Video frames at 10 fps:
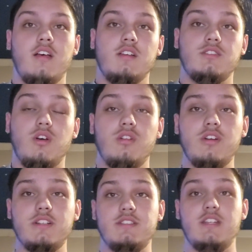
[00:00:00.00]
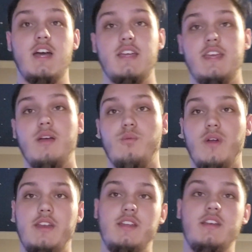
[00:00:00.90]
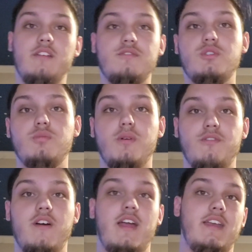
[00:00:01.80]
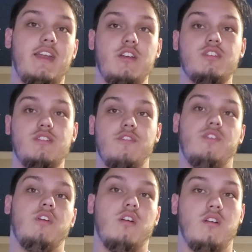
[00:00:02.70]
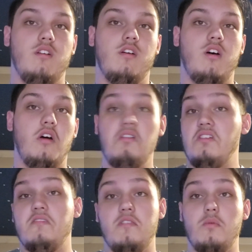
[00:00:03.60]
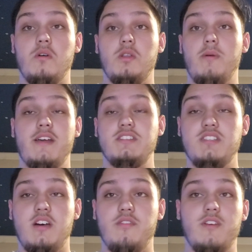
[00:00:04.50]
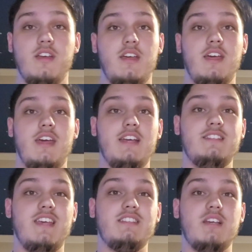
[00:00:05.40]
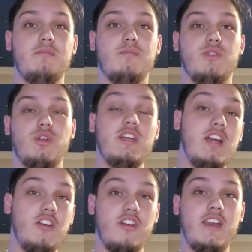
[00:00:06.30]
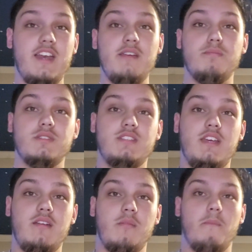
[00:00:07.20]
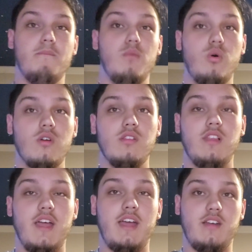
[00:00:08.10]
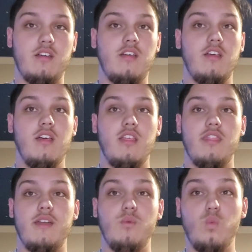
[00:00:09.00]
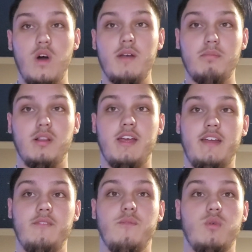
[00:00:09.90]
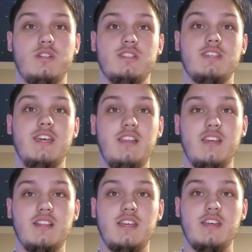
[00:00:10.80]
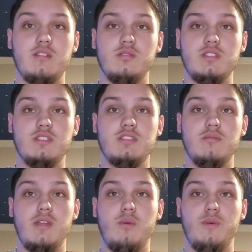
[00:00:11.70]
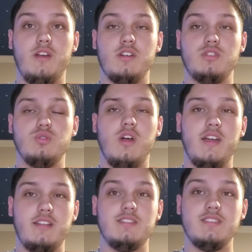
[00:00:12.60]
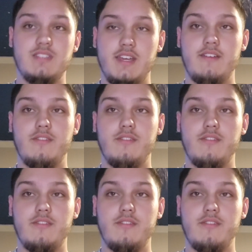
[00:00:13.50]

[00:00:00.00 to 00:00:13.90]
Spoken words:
Solar is not yet ready enough to provide energy for all of the world by itself. It takes up 380% more land than one plant, which is killing the ecosystem that we are trying to save.